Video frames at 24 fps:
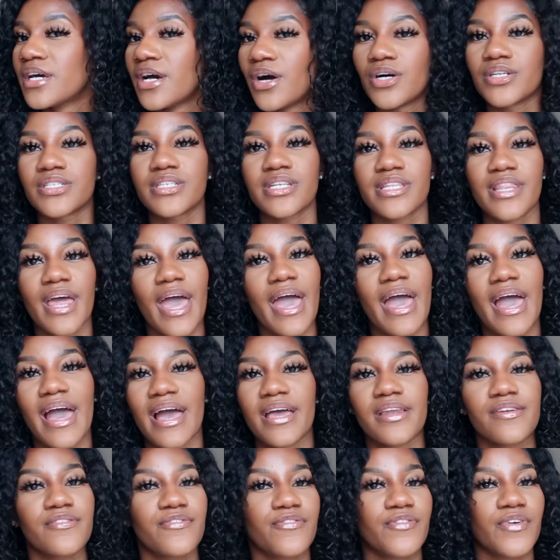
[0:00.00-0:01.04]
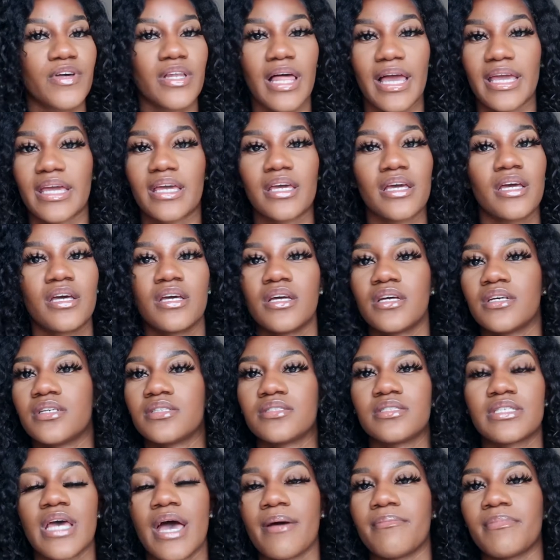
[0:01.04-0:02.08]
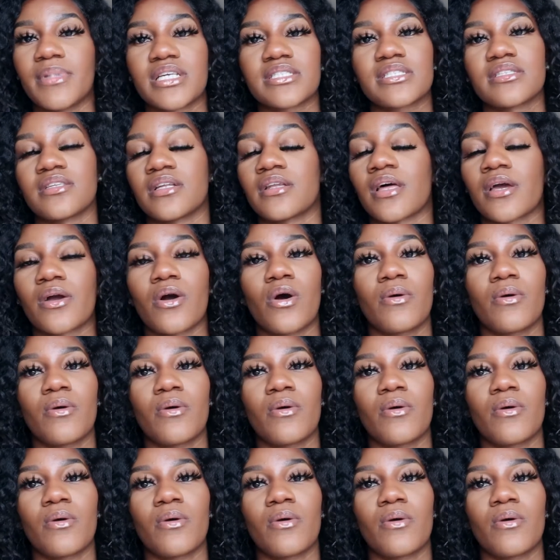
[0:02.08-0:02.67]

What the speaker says: under their head for like 10 minutes and they're like,